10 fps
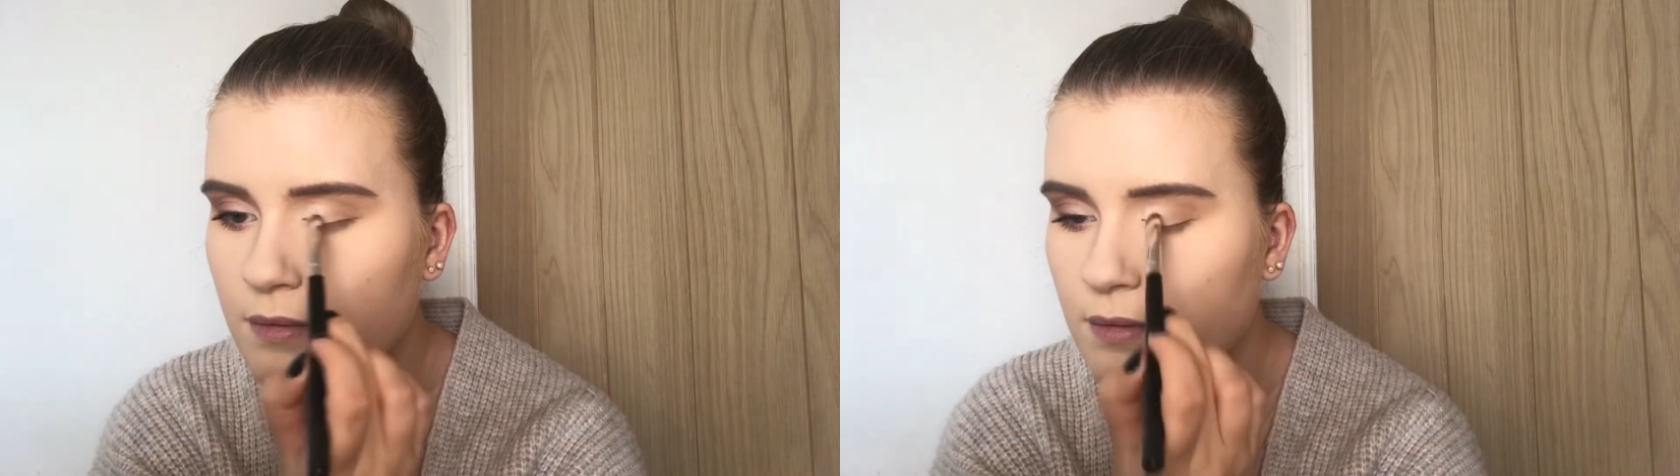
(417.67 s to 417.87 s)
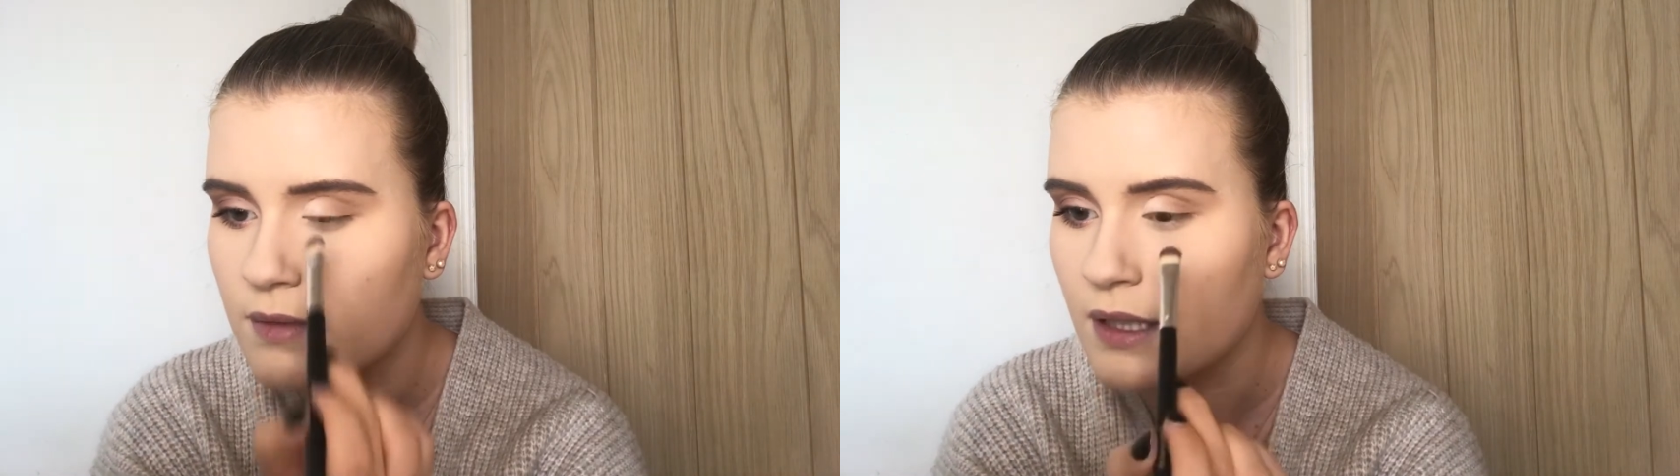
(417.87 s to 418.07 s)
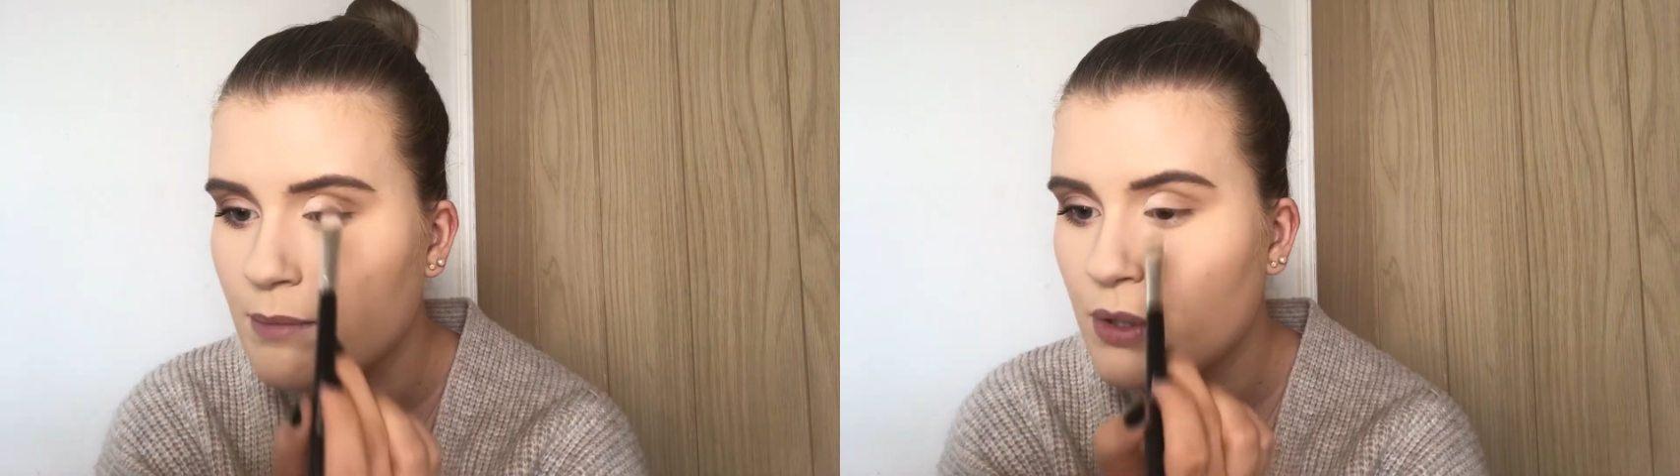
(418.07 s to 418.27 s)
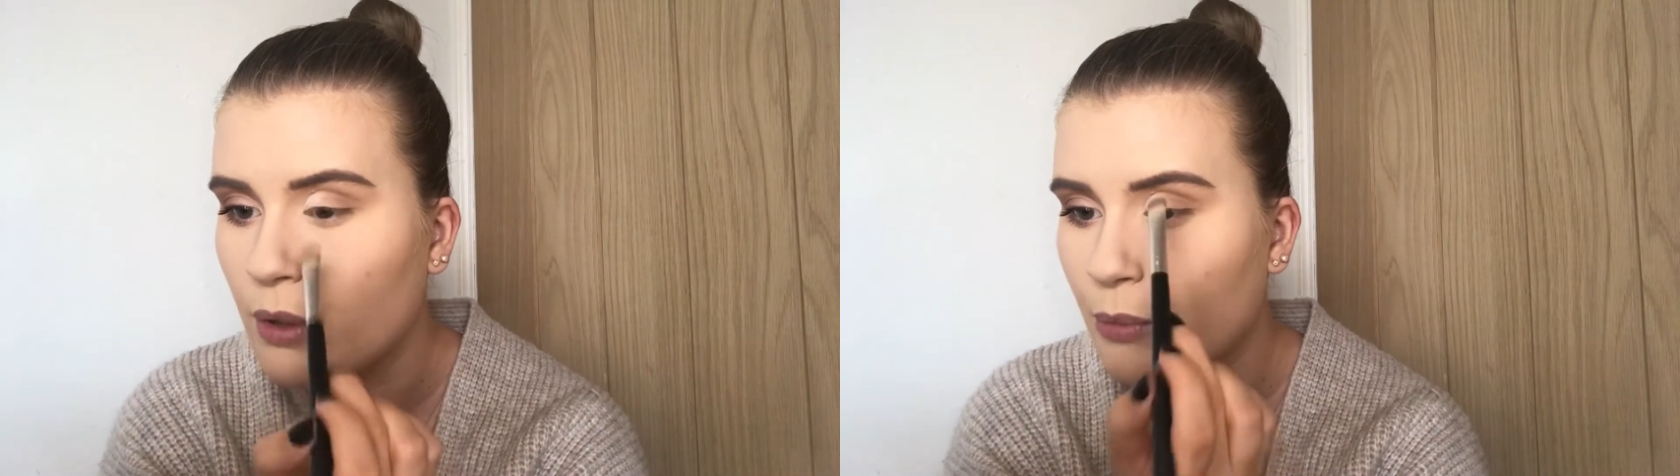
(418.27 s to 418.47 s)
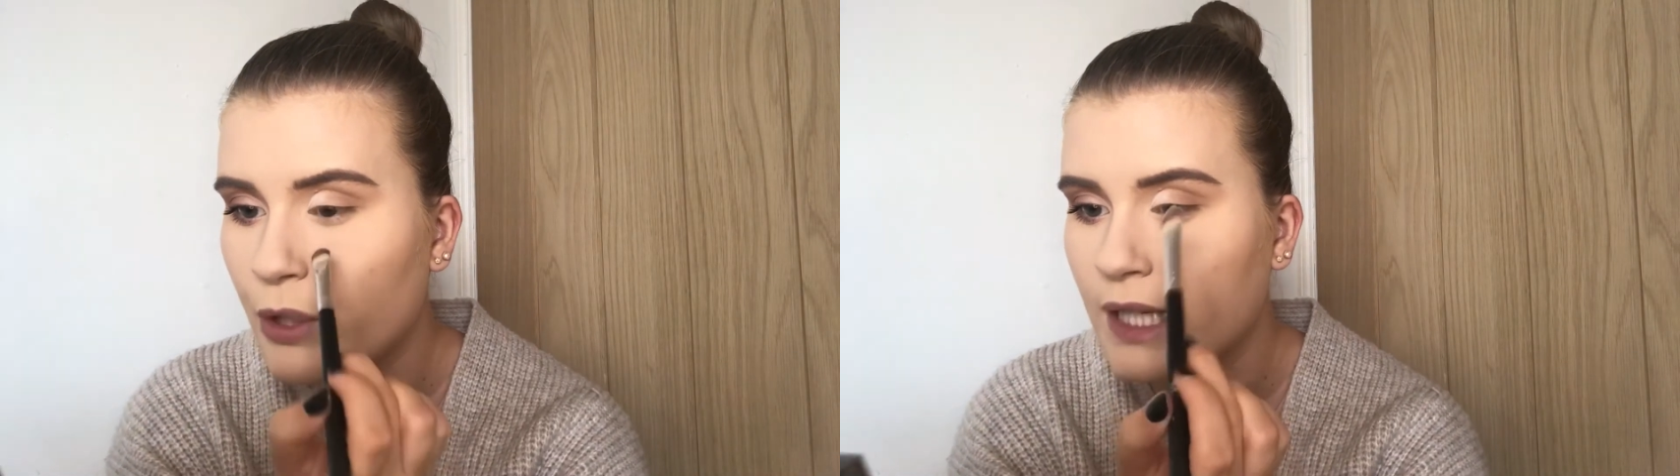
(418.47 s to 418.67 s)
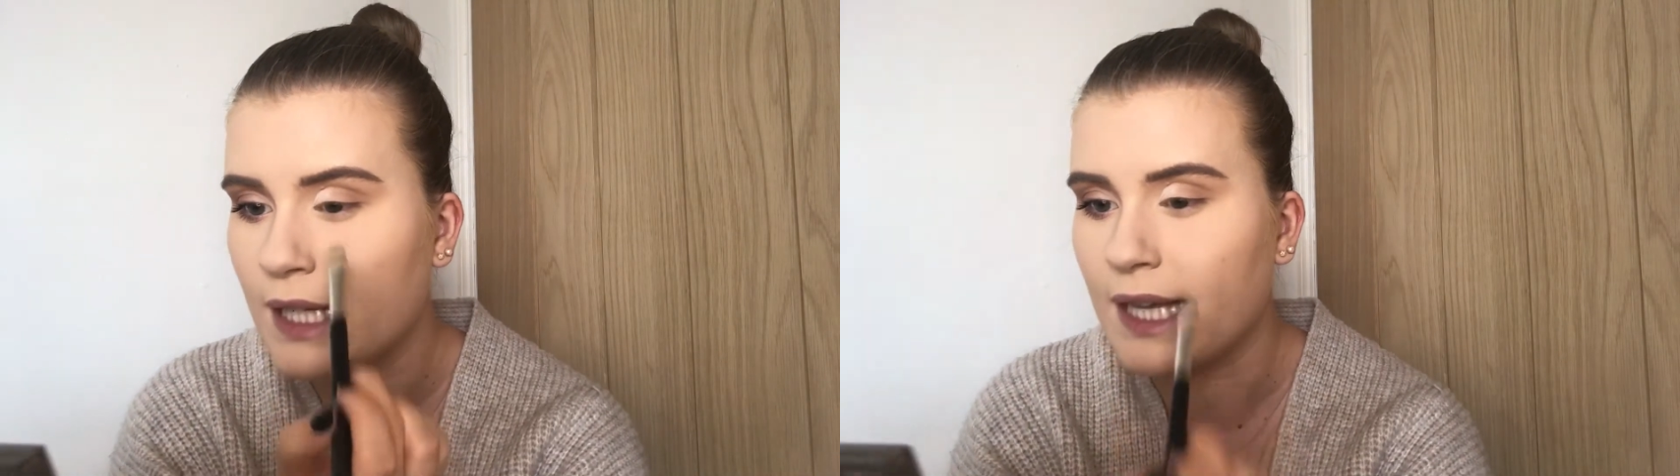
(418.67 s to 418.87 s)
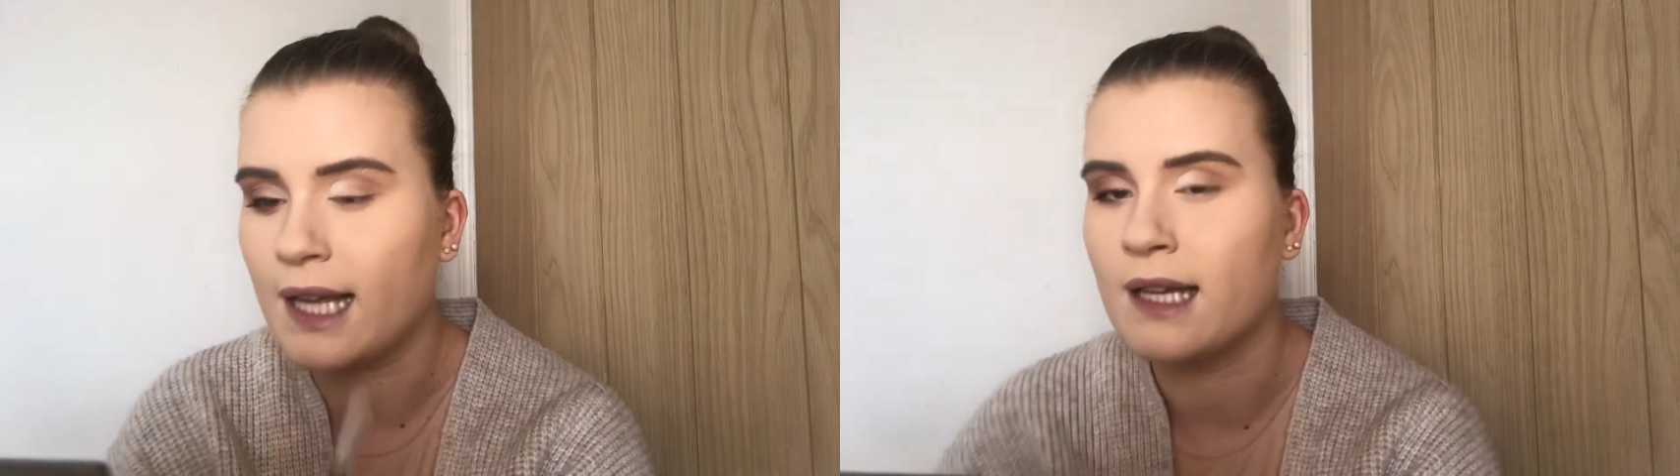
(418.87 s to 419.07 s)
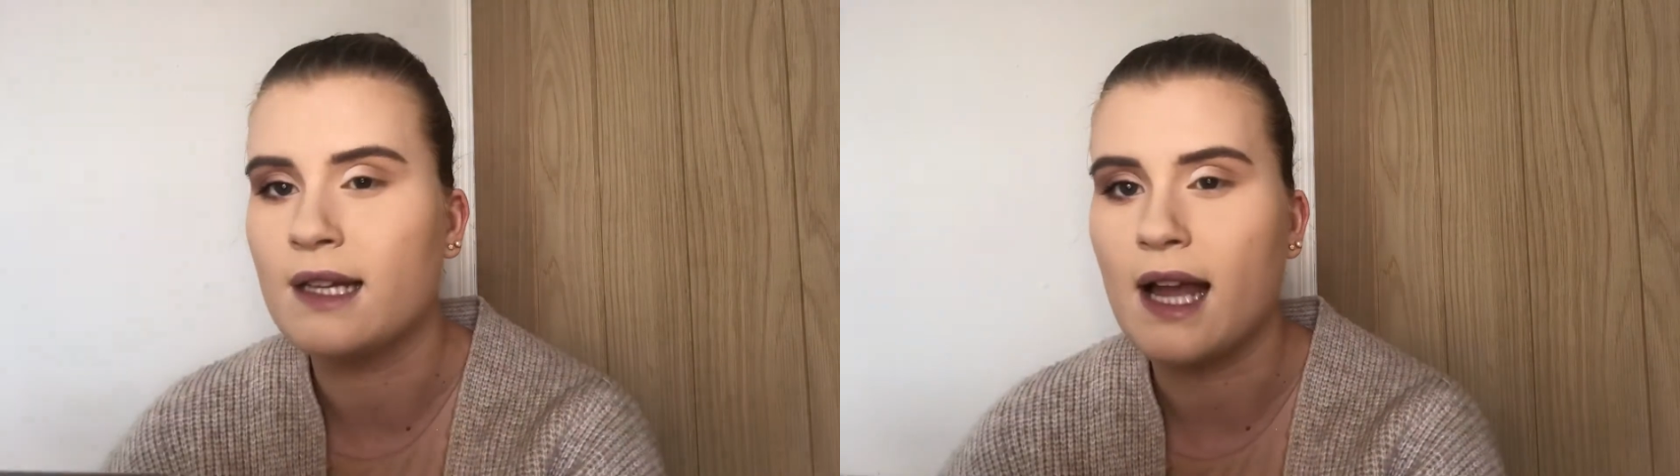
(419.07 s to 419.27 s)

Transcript: I'm not bringing it in